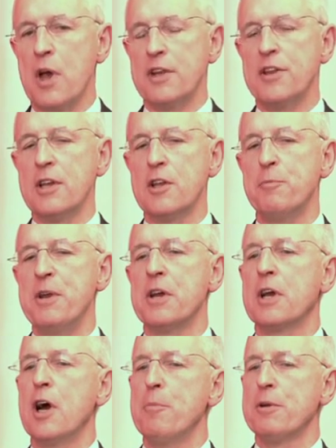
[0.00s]
I think there have been a
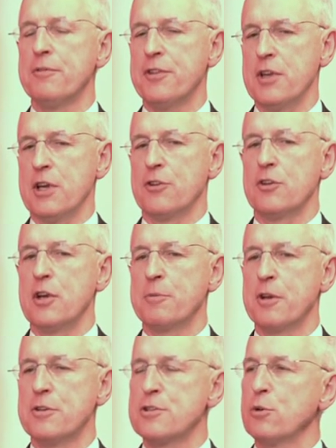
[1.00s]
couple of things, and I'm
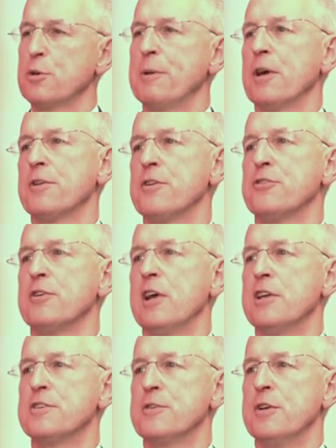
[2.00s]
going to talk about this
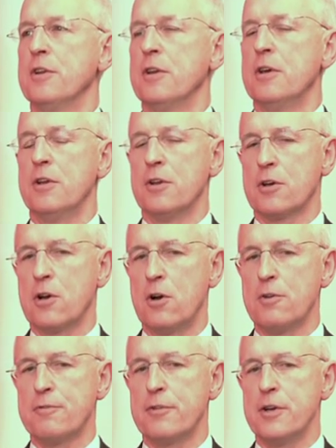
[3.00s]
later in the
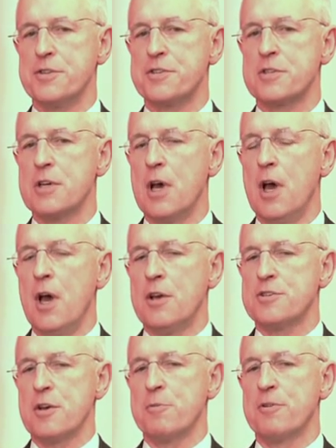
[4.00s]
conference. Some